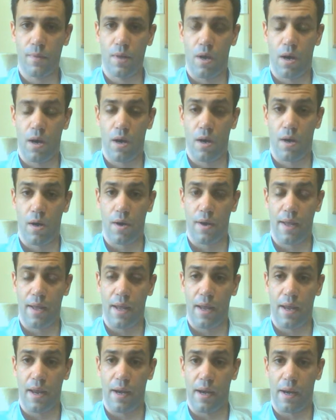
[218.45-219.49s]

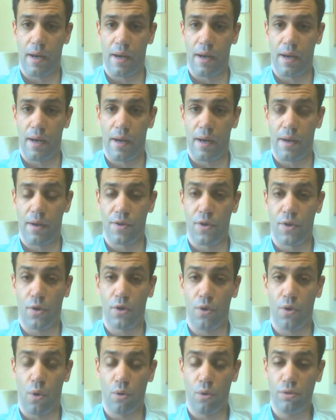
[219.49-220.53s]
you
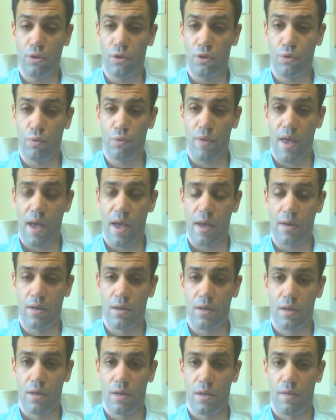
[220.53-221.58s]
could also do that
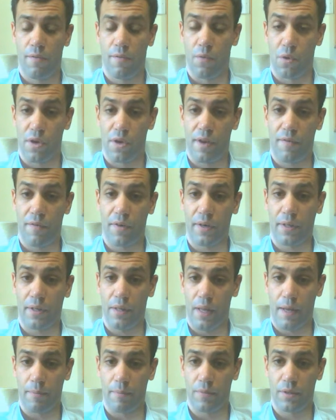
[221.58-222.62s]
for different
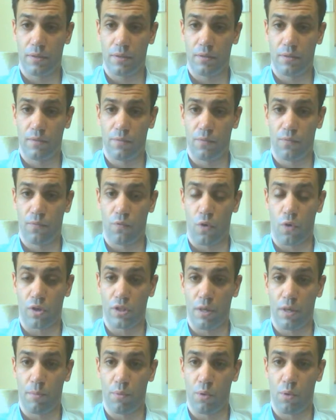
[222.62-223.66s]
claims. For
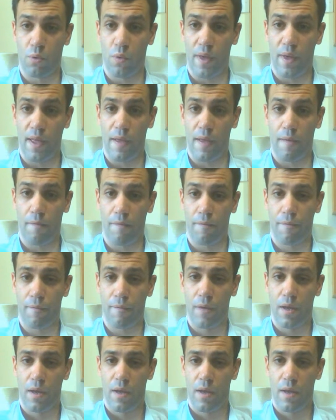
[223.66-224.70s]
example, if
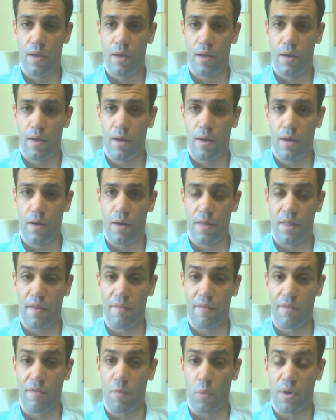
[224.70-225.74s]

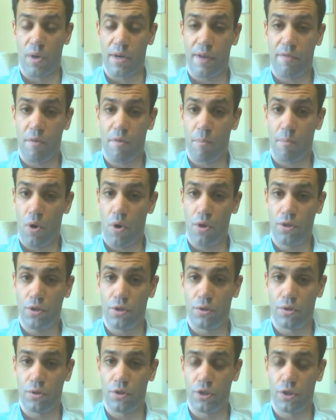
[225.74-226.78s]
there were different
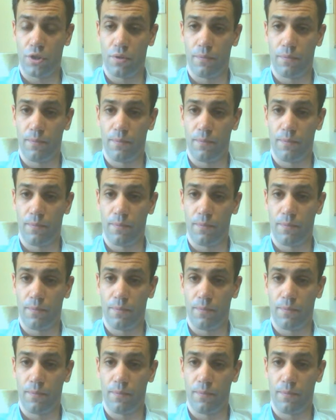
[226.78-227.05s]
persons